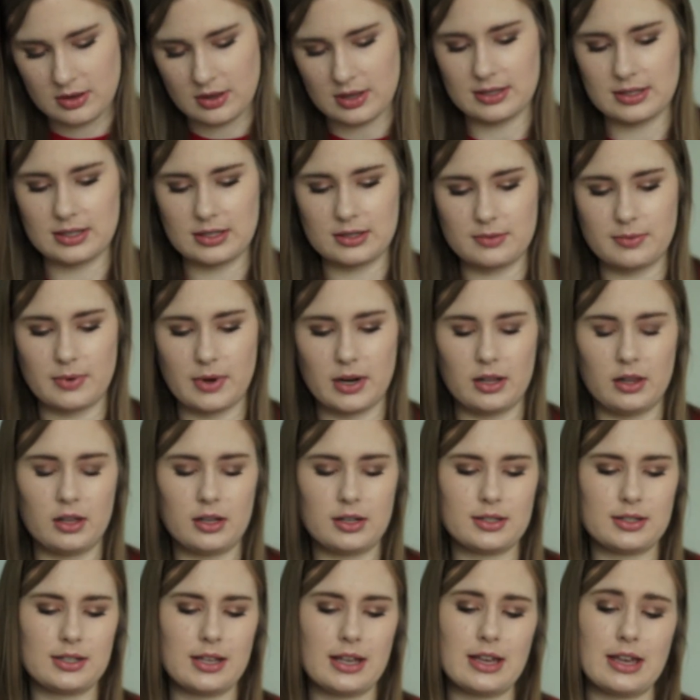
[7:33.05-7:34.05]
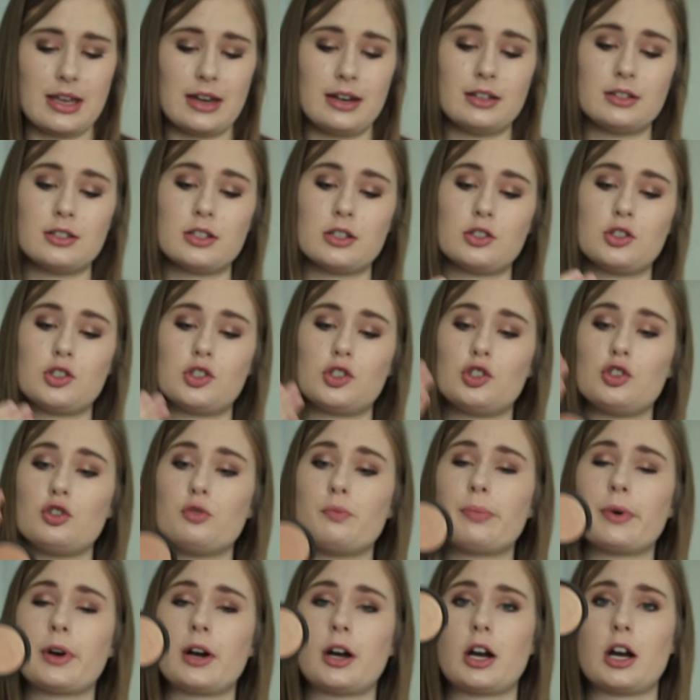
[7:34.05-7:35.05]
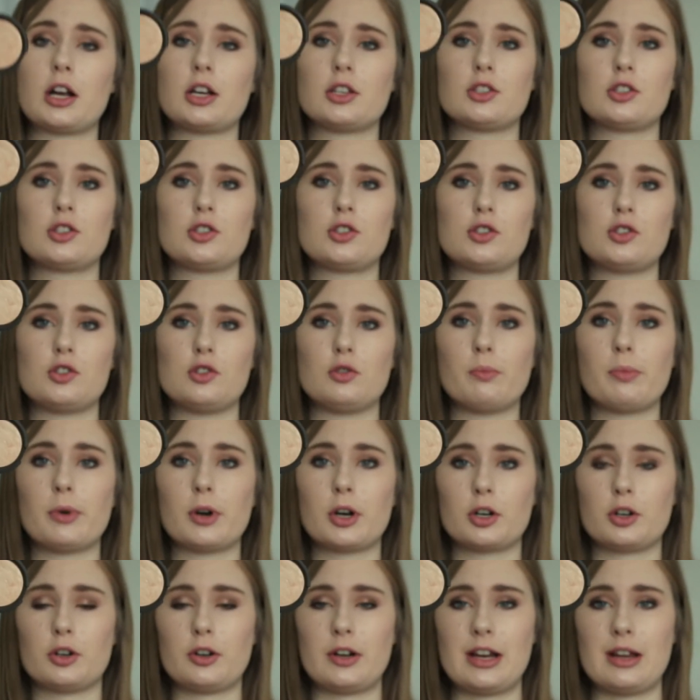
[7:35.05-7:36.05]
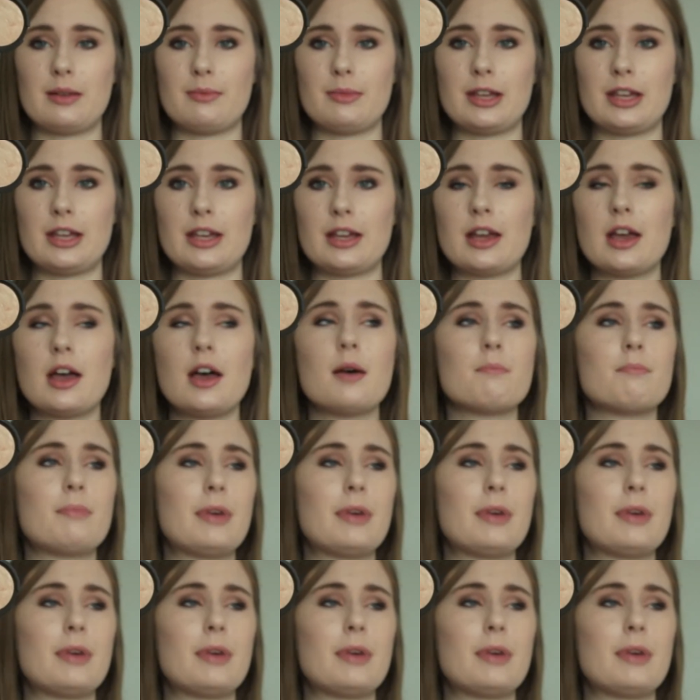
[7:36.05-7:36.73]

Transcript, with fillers: This is what it looks like. It is super, super creamy,